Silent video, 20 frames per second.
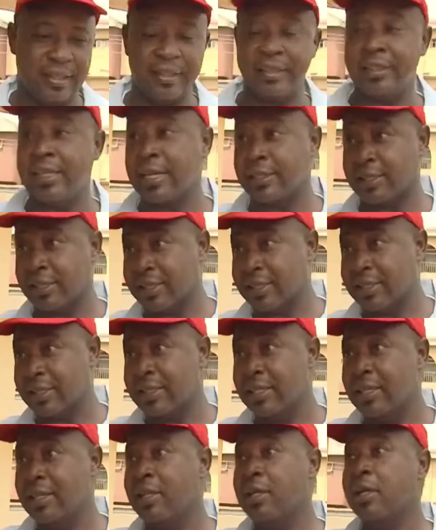
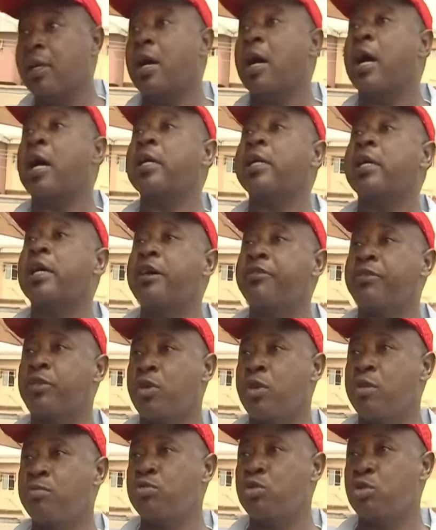Yes. I have
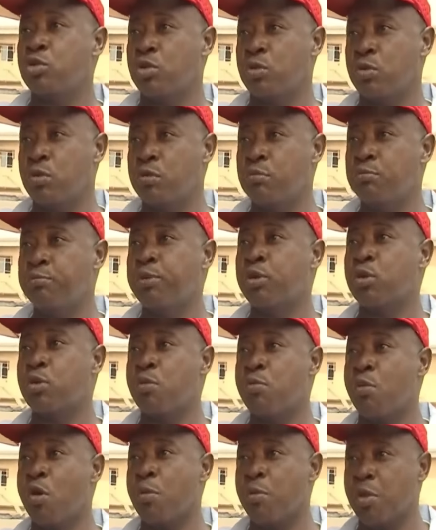come to
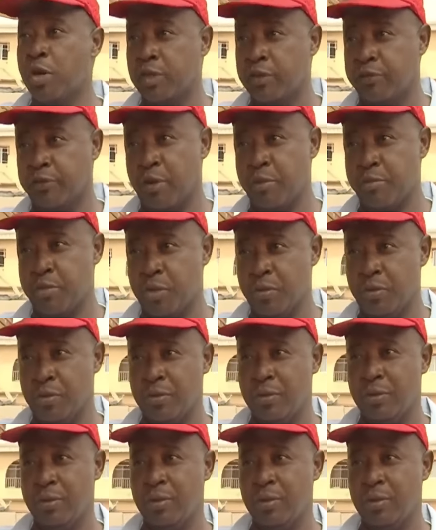borrow more money from you.